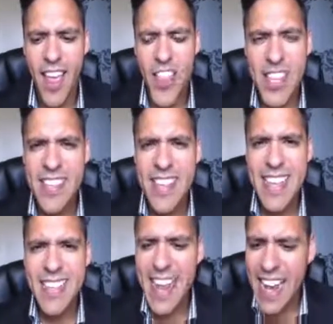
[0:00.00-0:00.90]
This is
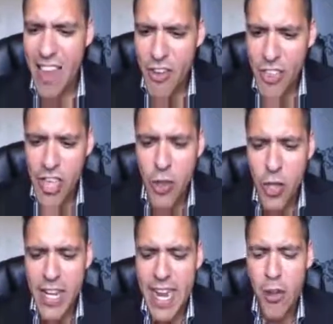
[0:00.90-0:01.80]
exactly everything you
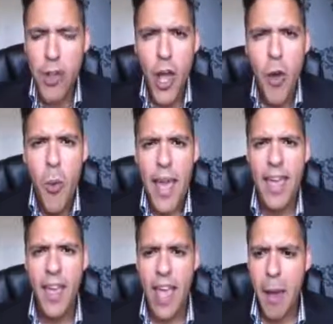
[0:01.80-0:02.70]
could now go
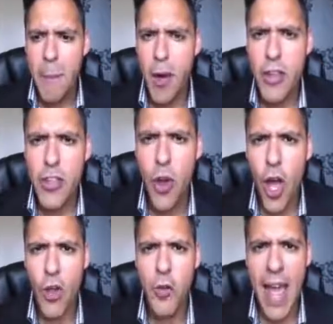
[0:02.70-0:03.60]
away and put on your
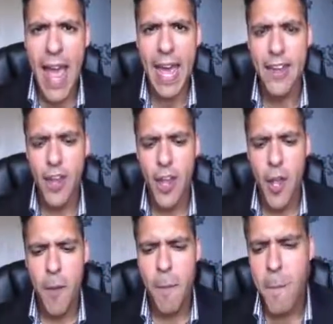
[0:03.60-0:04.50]
own ad.
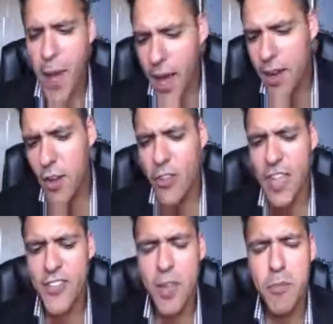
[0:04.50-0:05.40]
But on
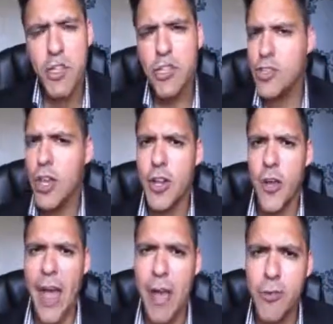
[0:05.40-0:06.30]
the assumption you don't
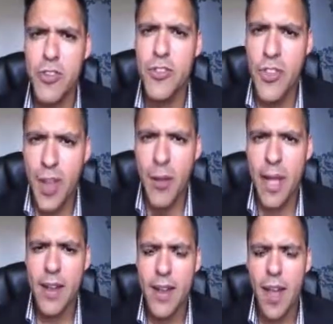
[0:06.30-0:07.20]
know how to do
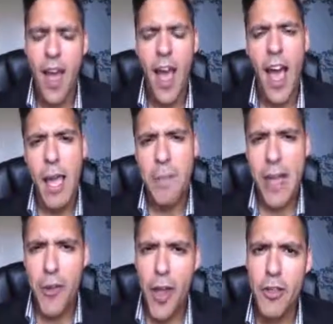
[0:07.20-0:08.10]
it, I am
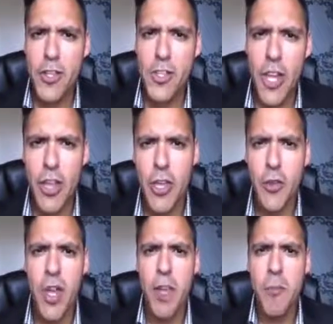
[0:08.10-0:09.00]
now going to show
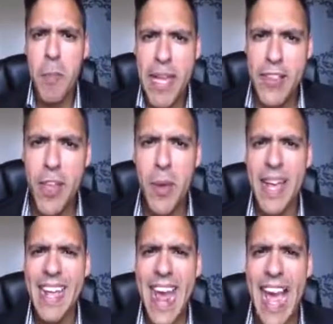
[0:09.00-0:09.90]
you me
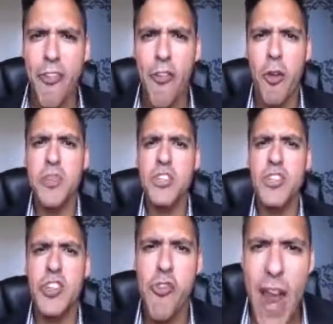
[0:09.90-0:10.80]
doing an ad from
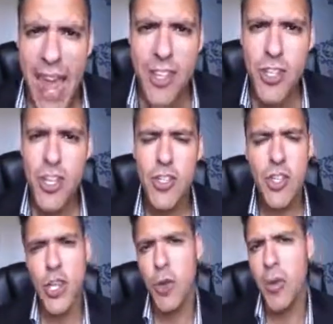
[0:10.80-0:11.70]
scratch
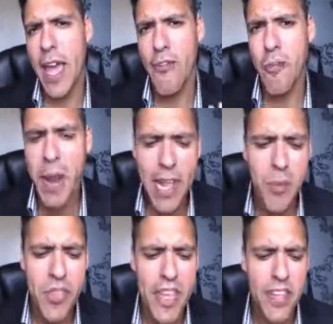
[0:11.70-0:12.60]
so you get
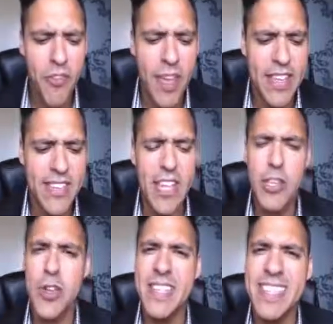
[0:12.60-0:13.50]
familiar with the interface
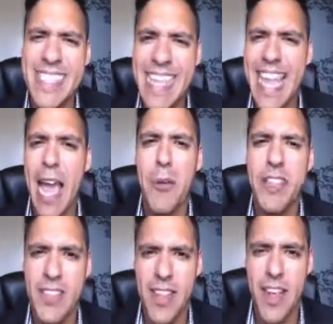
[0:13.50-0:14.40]
and you can see how
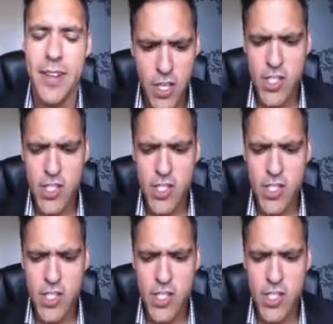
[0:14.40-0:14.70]
it's done.